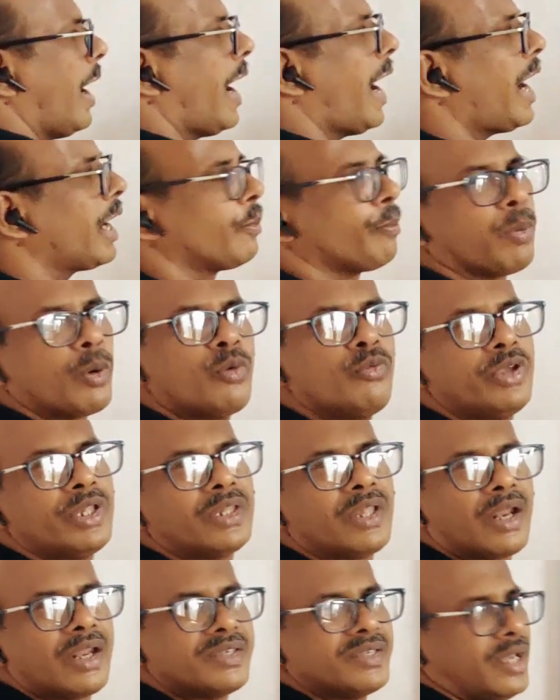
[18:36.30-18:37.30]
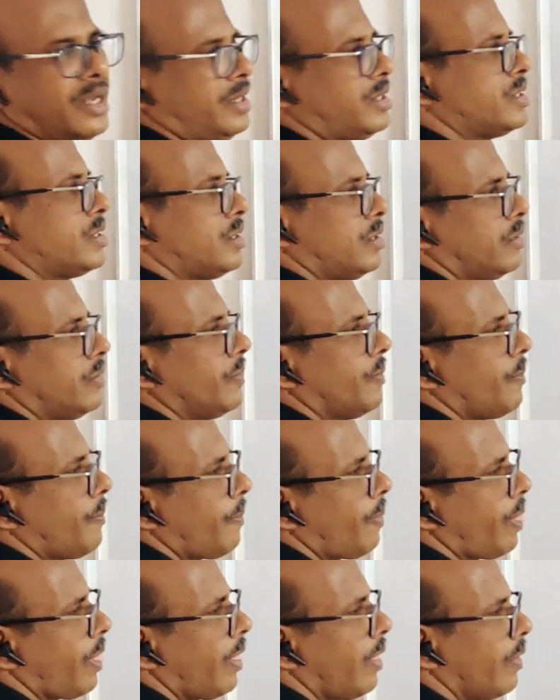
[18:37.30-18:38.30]
and proving the result.
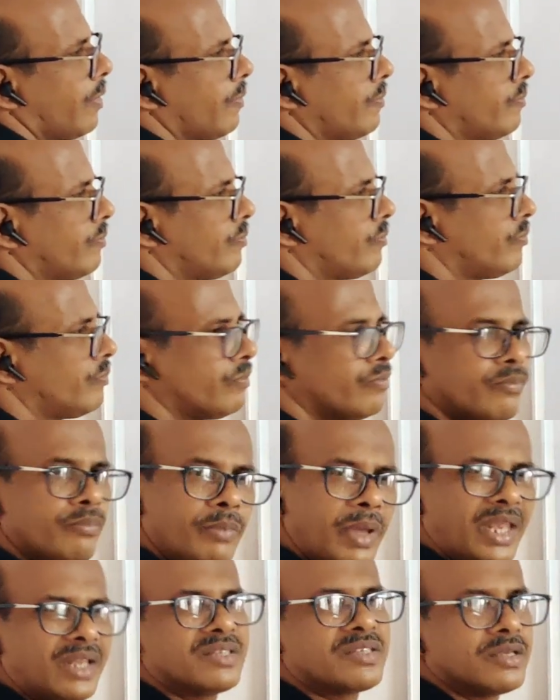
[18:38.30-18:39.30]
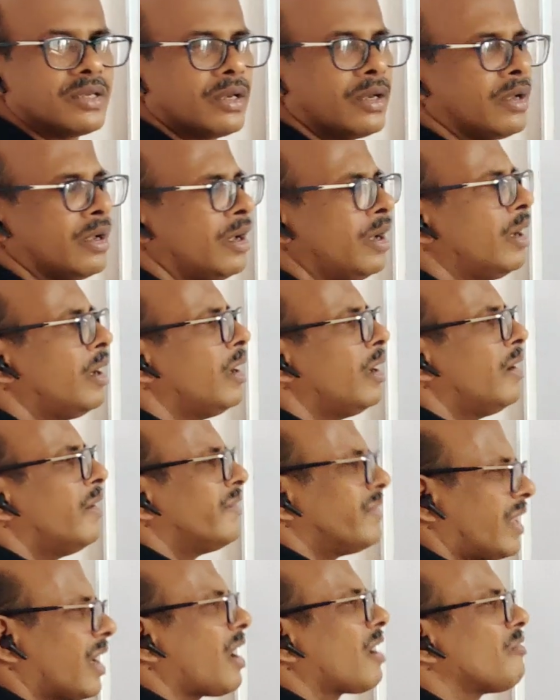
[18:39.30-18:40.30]
Means
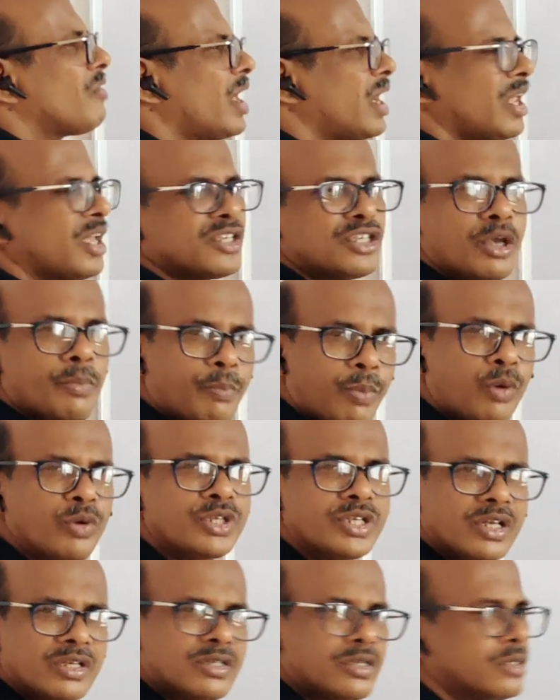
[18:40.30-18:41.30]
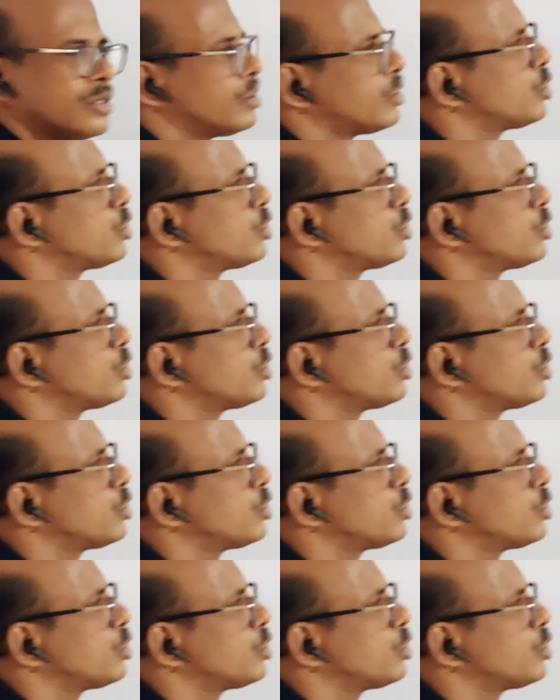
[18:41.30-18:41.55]
there are various approaches